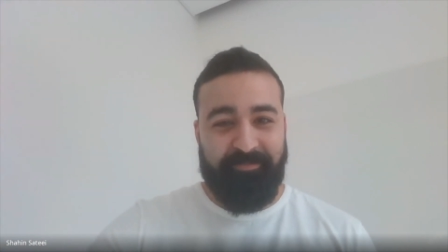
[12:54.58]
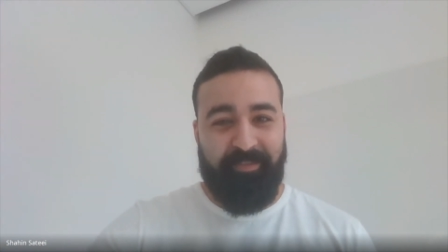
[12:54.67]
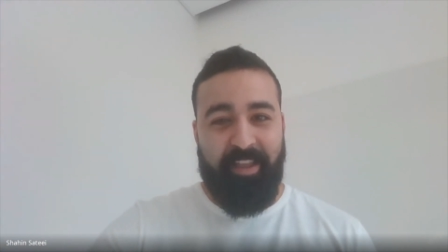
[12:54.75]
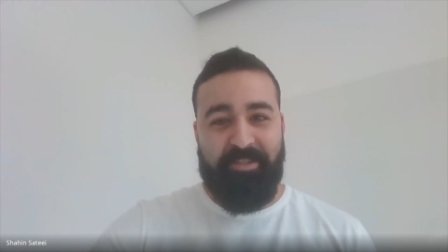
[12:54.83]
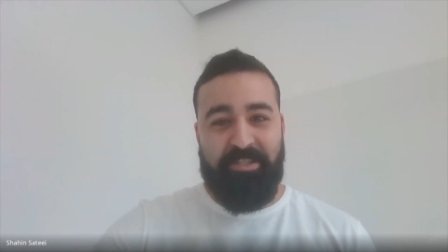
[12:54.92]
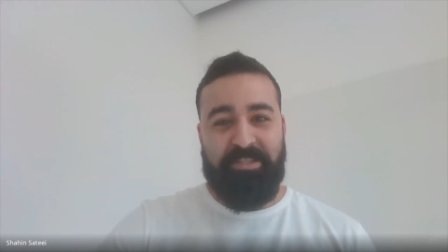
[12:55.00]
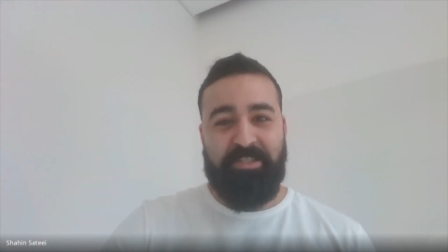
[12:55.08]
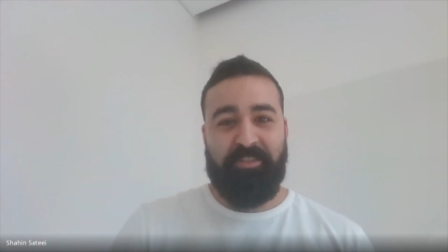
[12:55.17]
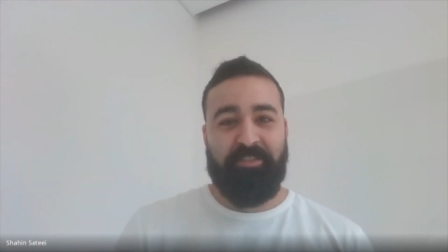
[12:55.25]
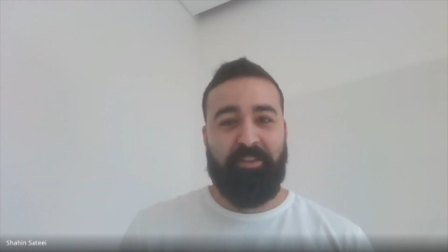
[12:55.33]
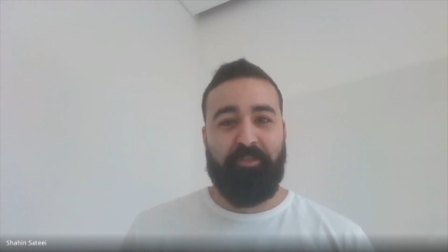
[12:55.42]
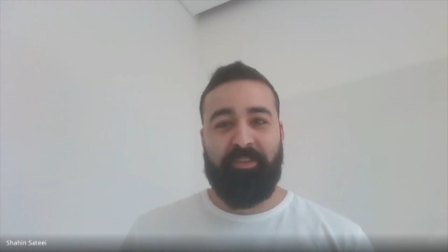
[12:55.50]
and just
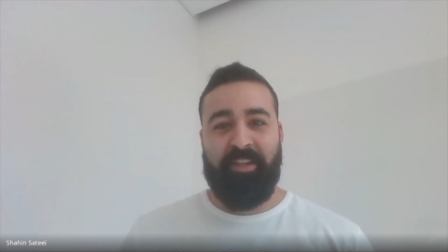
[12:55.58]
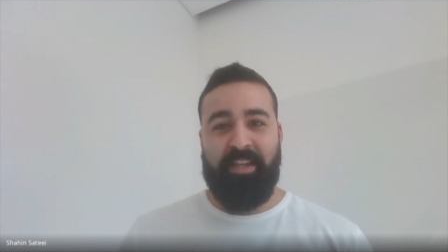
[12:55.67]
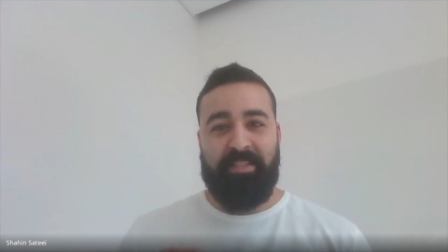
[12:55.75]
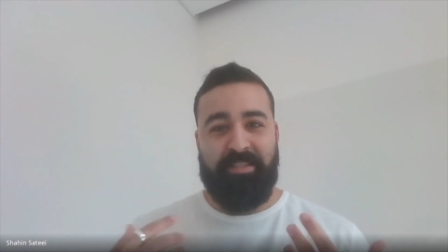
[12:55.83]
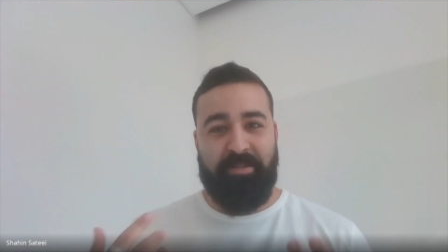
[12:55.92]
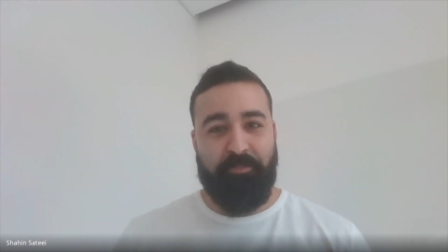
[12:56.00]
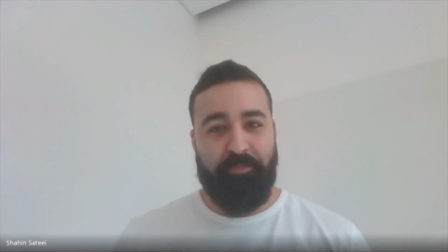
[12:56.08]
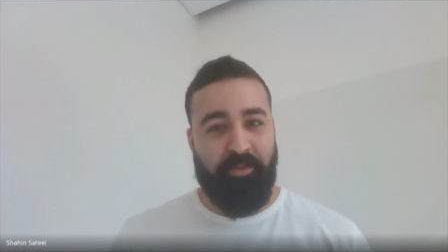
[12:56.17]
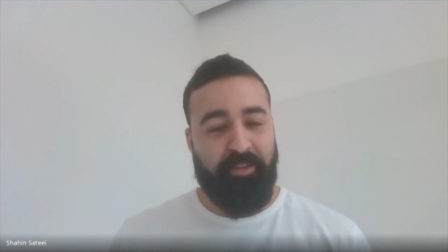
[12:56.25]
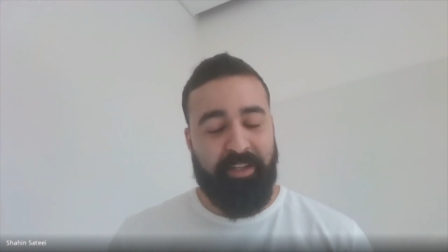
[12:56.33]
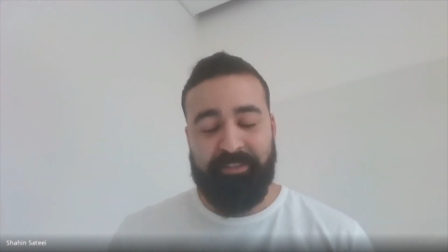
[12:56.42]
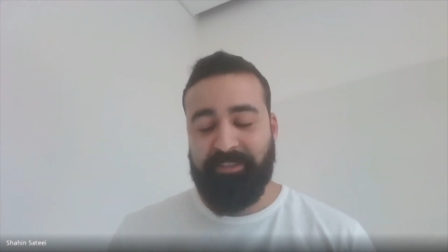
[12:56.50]
something as
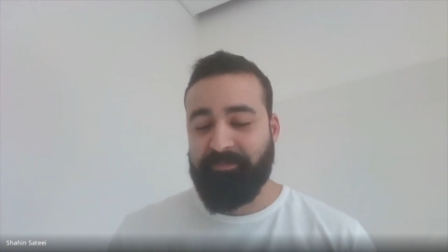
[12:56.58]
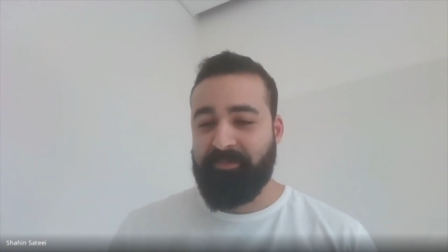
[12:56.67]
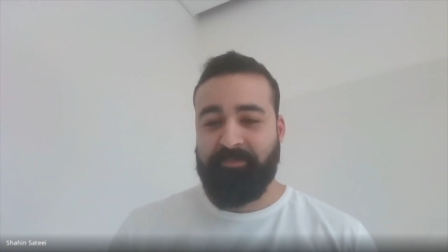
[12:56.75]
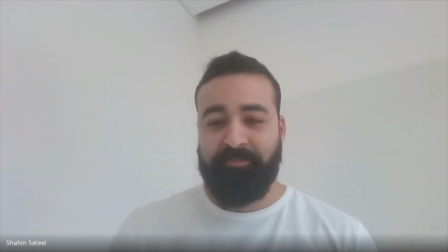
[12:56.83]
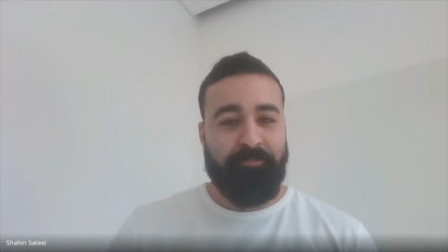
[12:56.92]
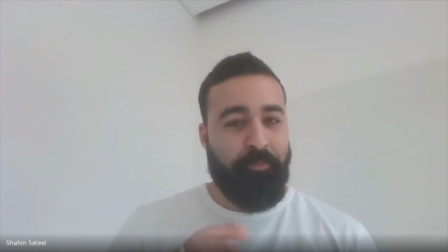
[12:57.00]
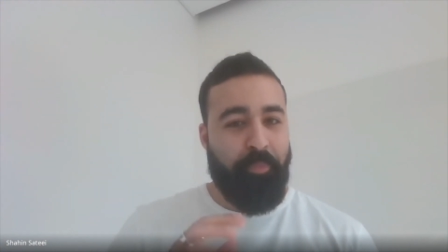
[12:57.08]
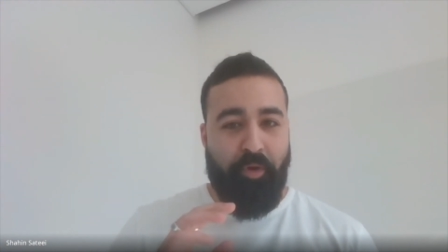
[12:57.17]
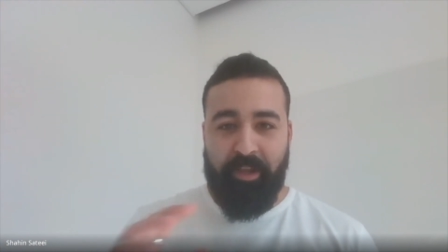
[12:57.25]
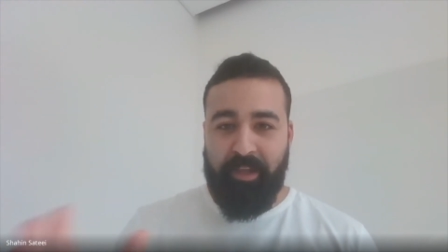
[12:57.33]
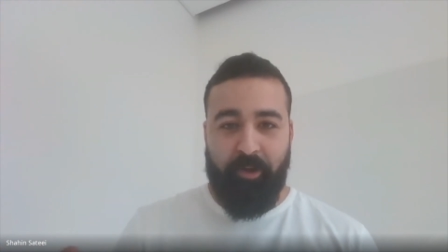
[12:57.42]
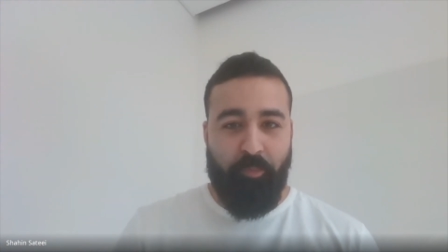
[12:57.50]
simple as
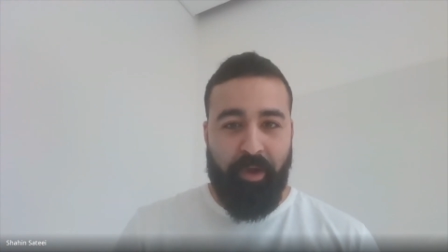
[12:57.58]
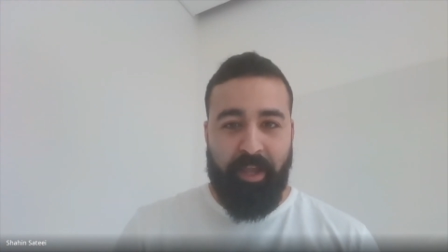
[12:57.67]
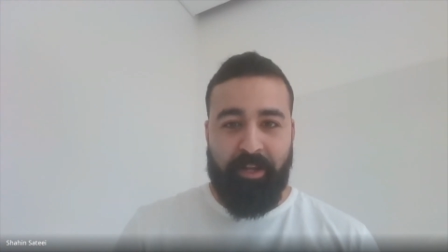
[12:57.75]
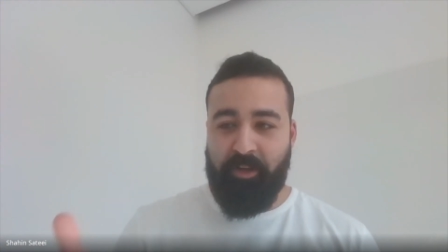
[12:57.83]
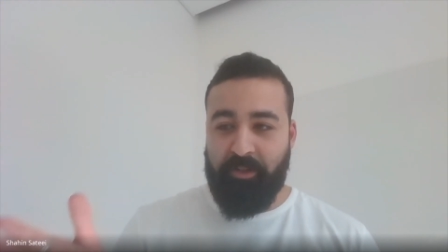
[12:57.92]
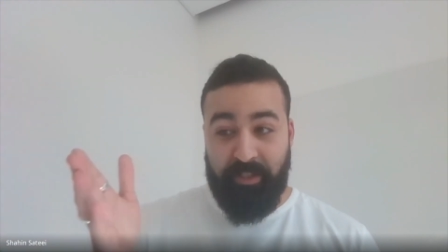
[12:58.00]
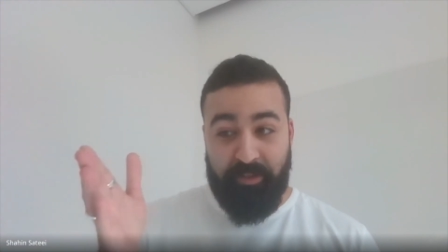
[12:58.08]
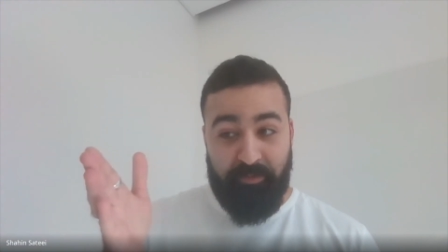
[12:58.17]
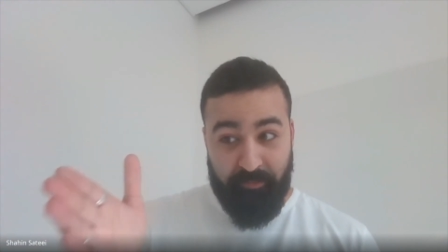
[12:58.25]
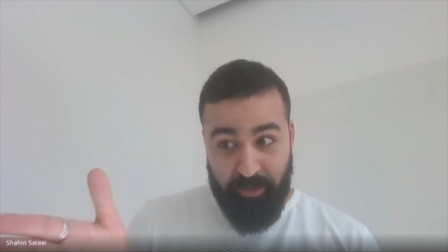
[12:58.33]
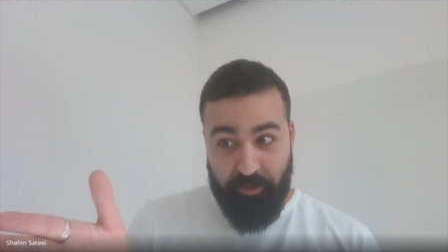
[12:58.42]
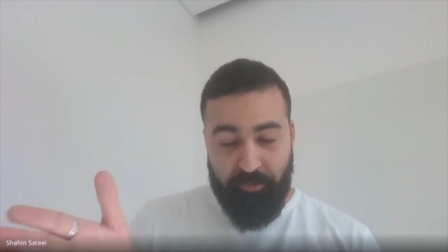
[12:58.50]
putting it away, not
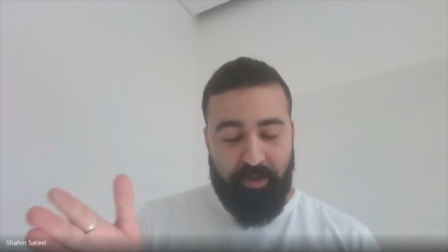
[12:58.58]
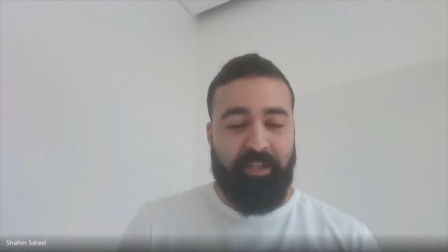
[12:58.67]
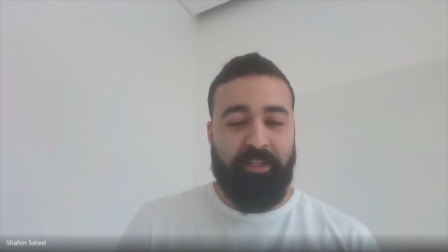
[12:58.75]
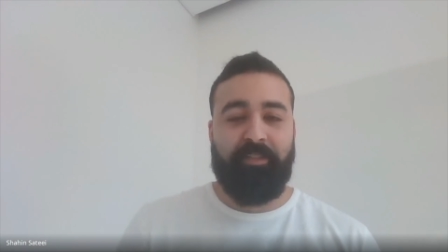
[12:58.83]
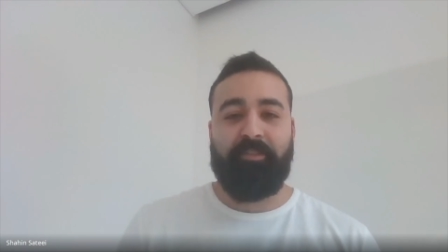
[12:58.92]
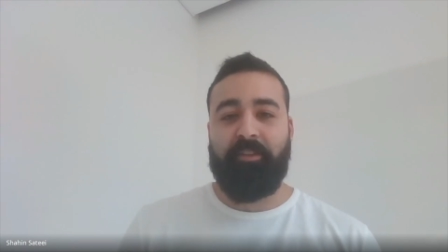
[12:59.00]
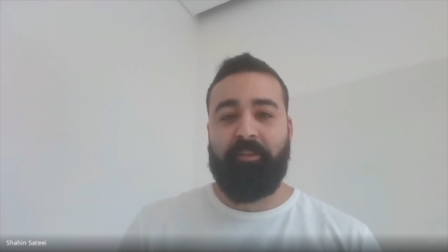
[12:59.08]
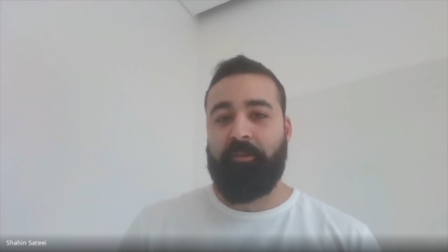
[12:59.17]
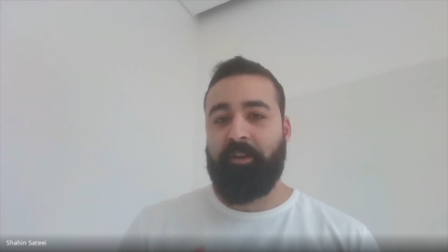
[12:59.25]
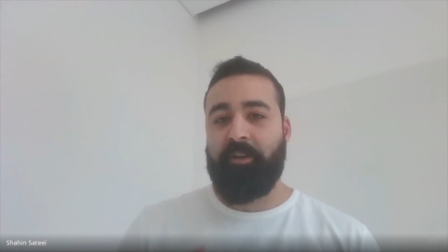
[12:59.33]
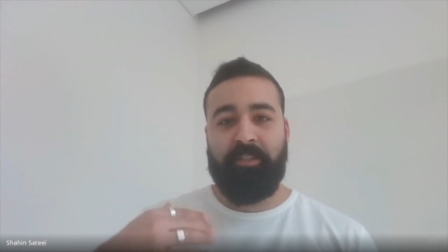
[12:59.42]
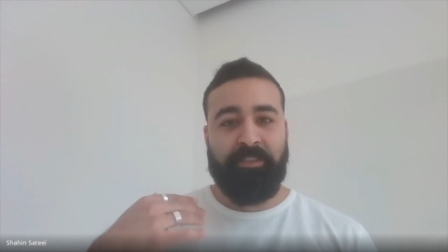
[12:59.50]
even viewing it
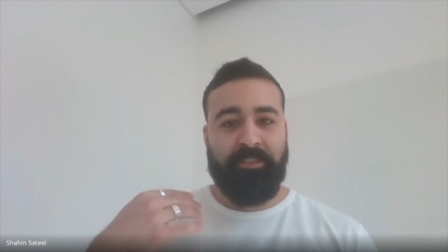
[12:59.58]
or